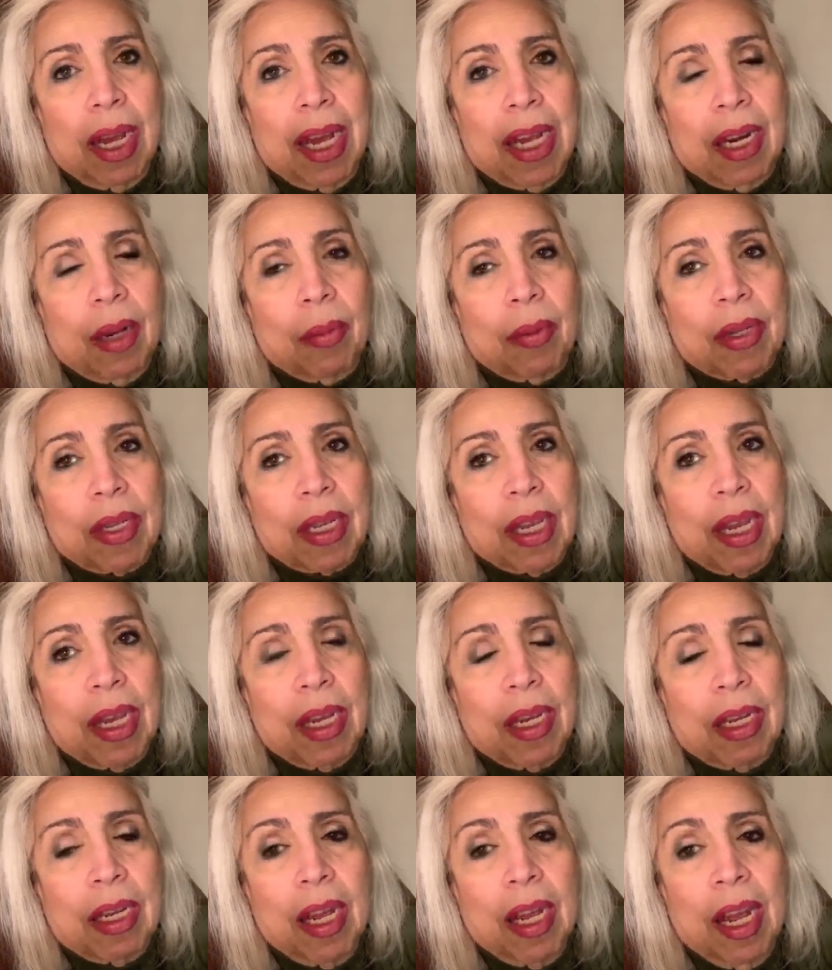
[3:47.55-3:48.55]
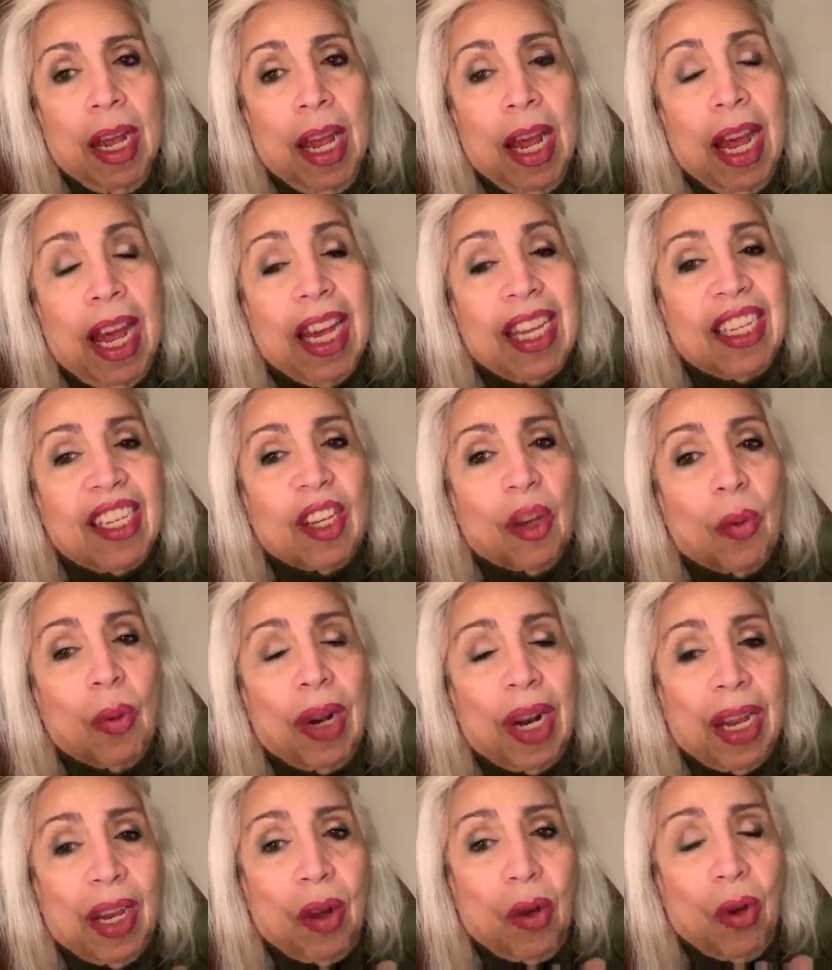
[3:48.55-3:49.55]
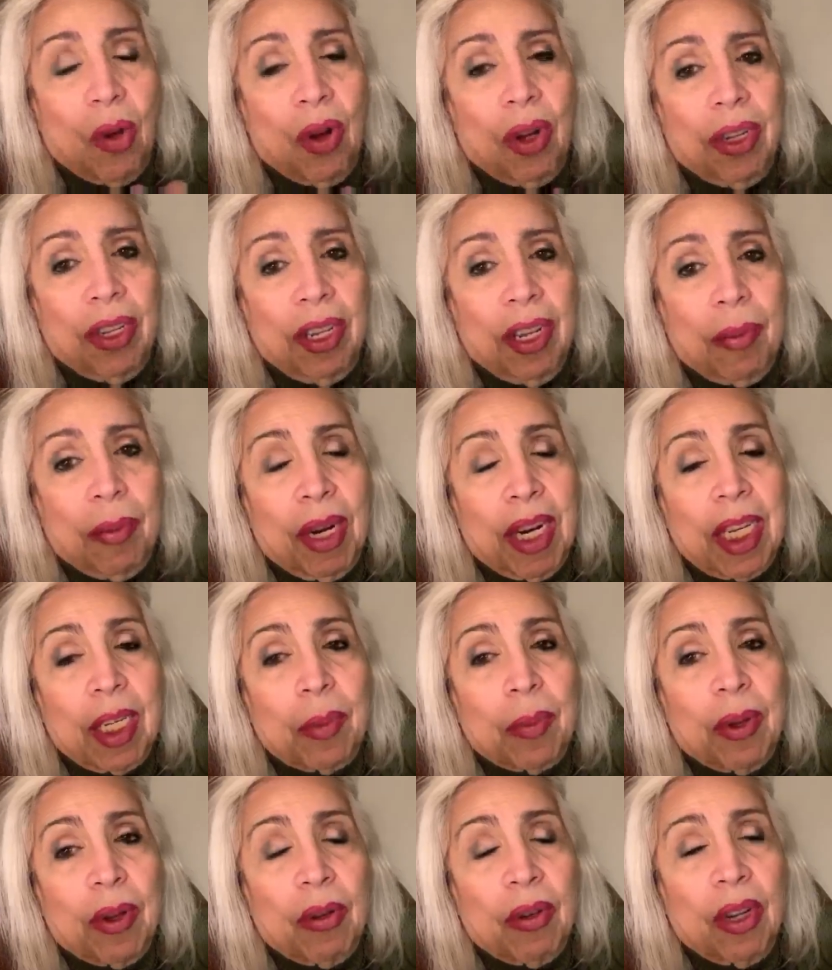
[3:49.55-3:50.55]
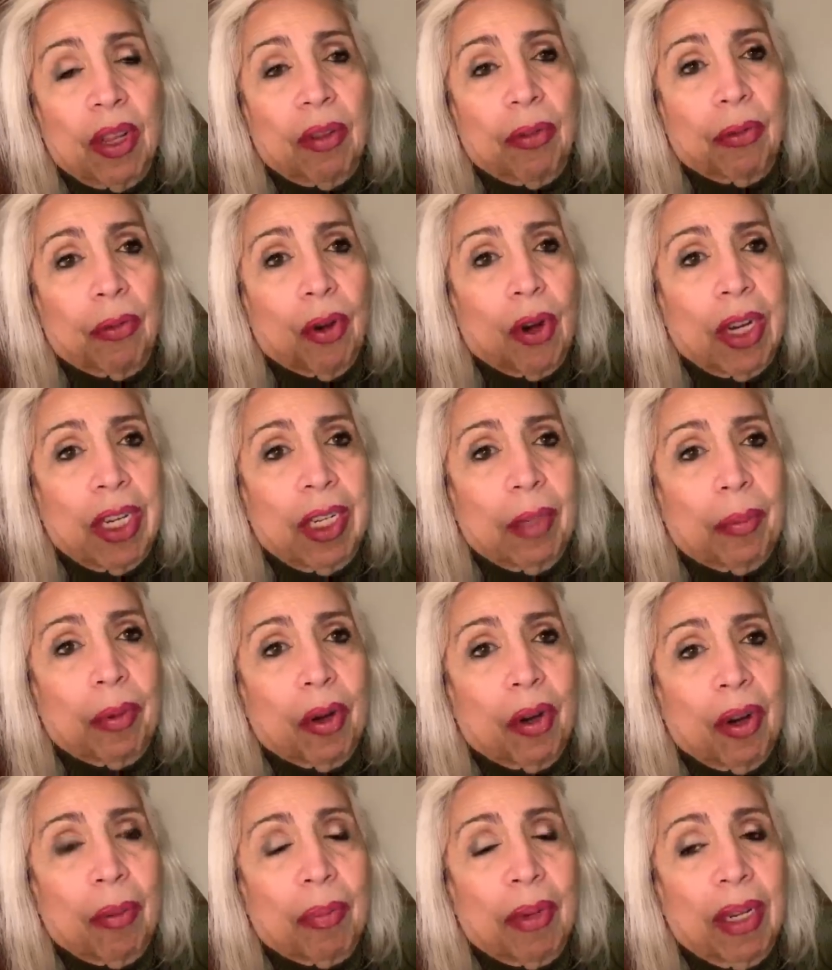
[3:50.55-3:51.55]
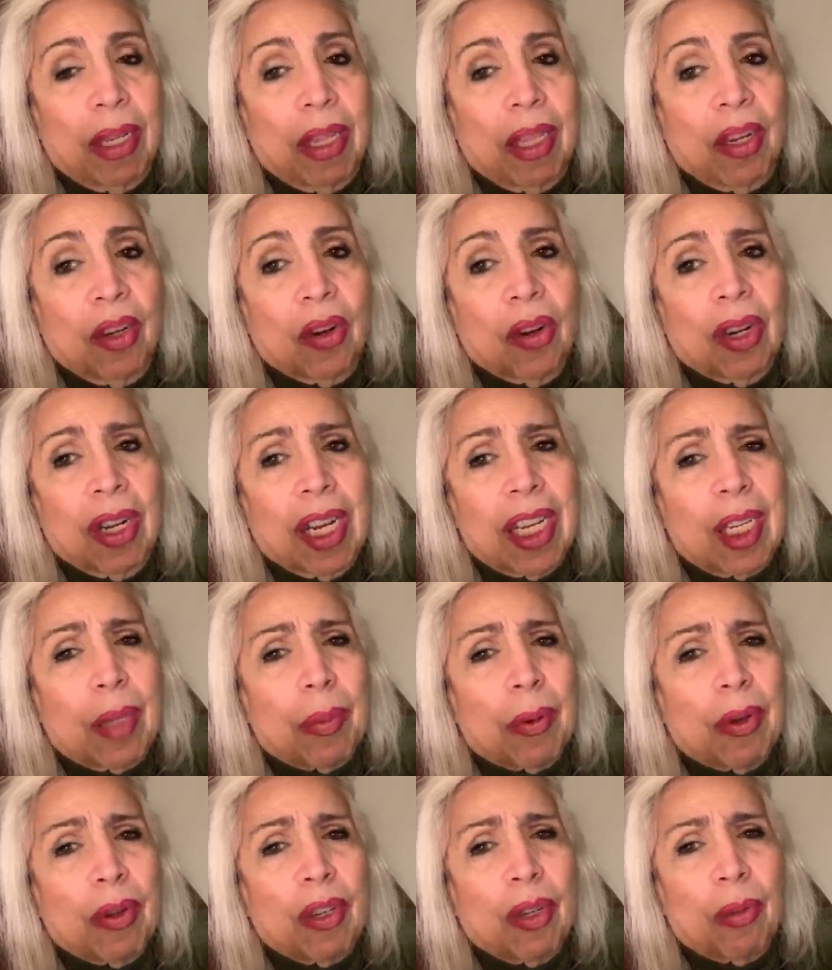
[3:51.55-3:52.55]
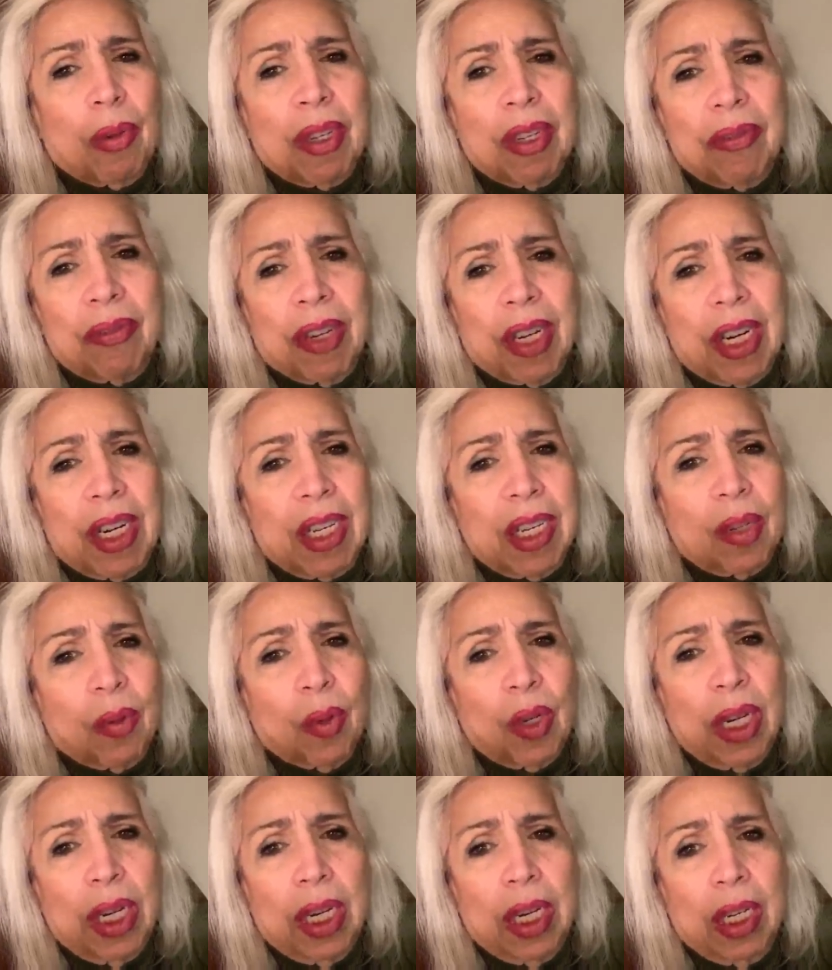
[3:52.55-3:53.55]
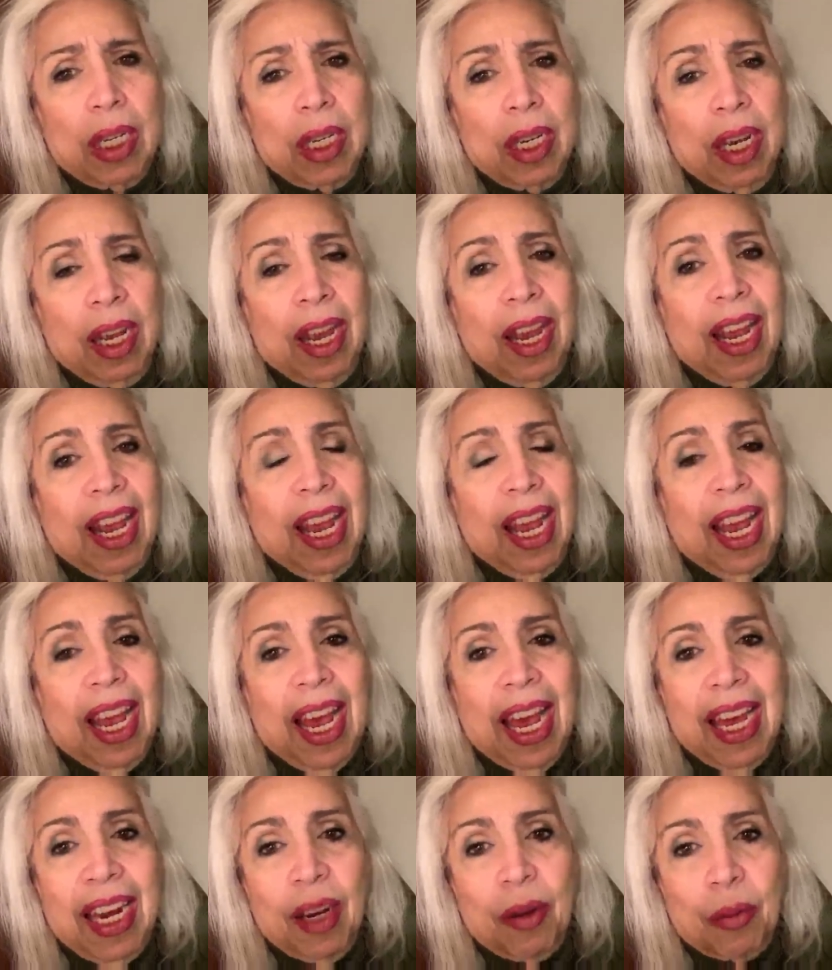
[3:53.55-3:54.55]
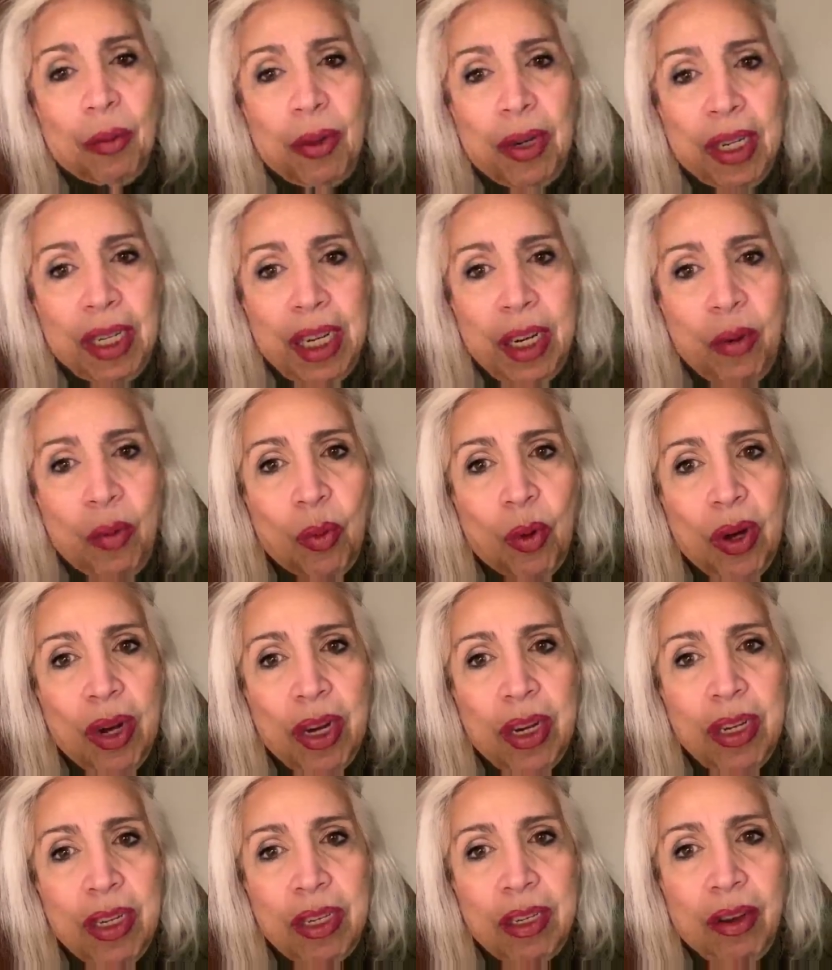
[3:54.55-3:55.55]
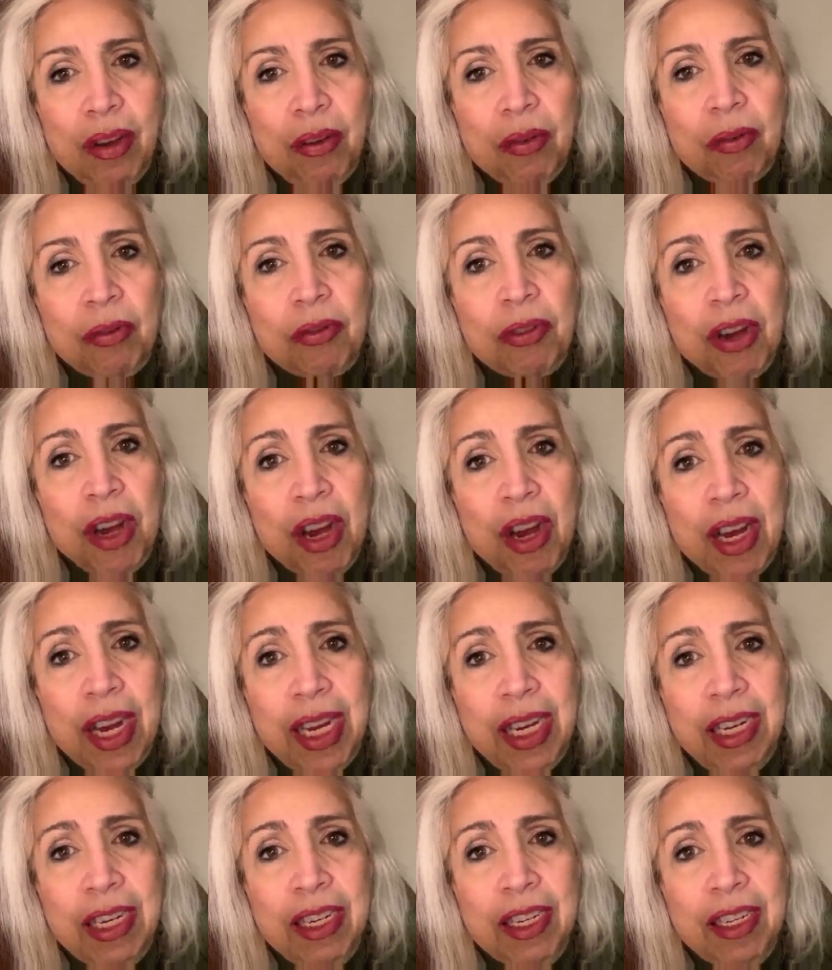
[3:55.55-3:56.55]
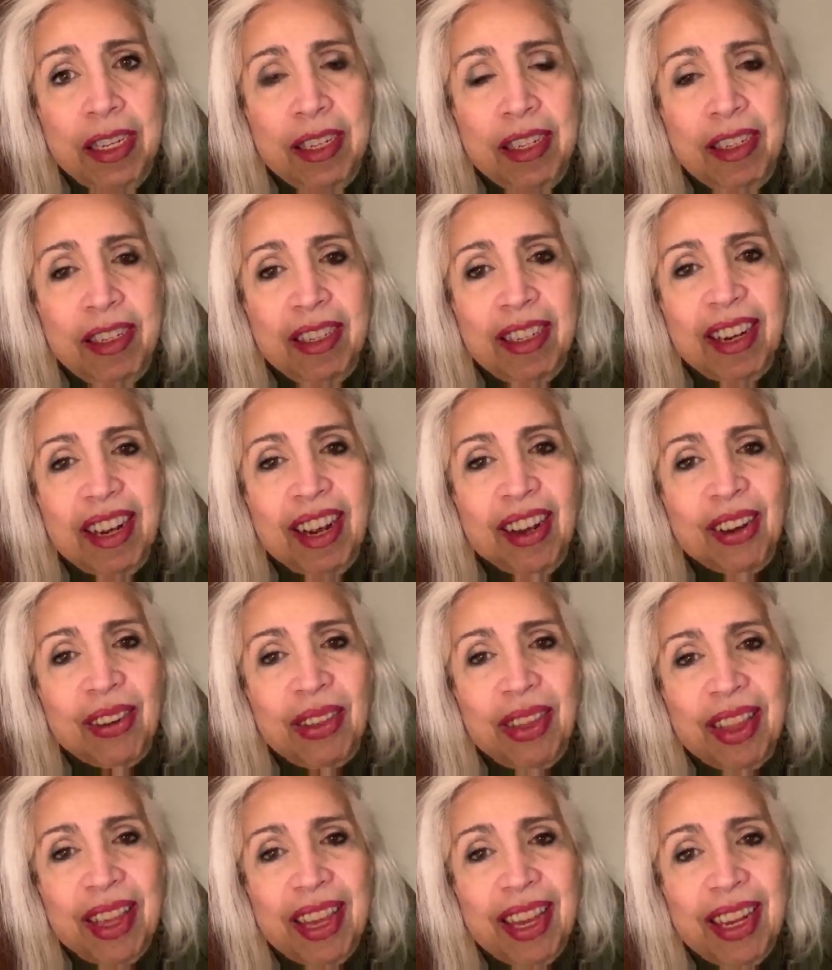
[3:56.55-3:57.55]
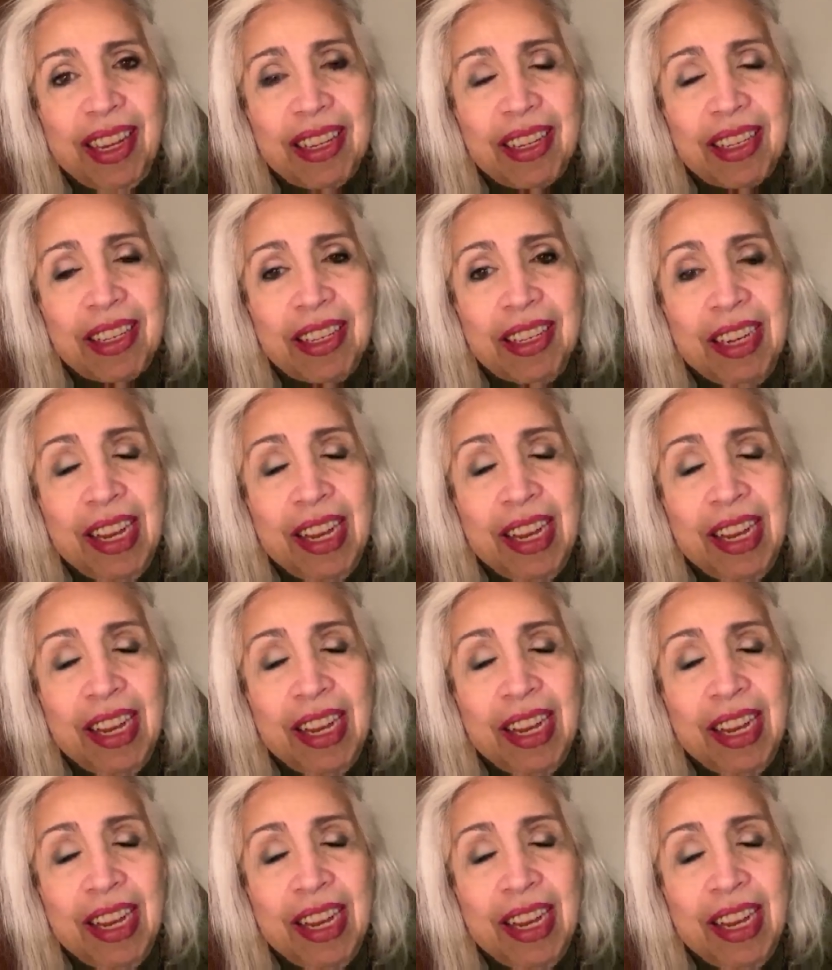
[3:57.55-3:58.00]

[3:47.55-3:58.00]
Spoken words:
And it was like, so when I called them and I spoke to the fraud department, the girl I spoke to was very sweet. And it really was fine. Oh, thanks.